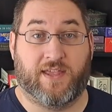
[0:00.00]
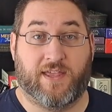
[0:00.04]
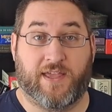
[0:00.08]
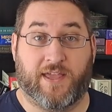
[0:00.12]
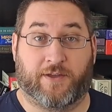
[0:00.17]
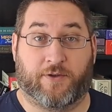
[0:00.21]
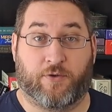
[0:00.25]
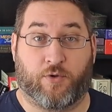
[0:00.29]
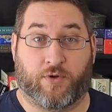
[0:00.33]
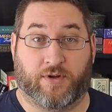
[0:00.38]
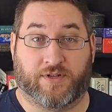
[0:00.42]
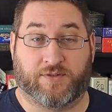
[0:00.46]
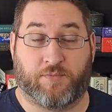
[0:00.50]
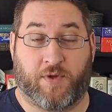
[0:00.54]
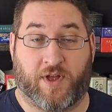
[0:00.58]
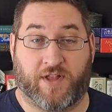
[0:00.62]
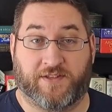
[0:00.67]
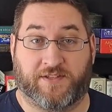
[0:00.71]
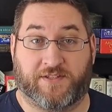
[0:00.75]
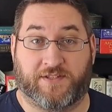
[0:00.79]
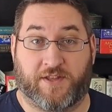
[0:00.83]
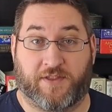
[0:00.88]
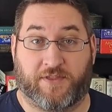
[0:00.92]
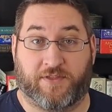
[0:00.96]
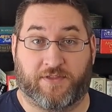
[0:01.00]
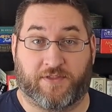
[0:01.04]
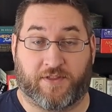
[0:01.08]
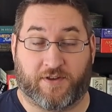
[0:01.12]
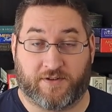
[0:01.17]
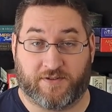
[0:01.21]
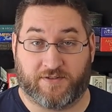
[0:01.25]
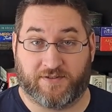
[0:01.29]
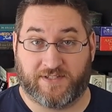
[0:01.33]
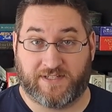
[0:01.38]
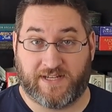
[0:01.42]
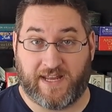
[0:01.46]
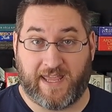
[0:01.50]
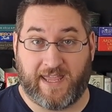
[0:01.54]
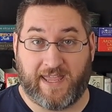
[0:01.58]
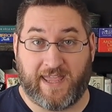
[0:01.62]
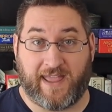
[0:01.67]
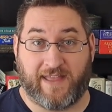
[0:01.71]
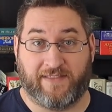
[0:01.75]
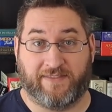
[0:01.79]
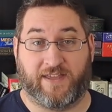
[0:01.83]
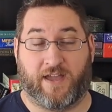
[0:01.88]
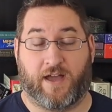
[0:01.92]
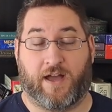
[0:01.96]
It corresponds to Thursday
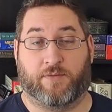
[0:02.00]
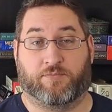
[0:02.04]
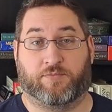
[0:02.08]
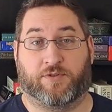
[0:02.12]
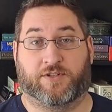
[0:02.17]
and the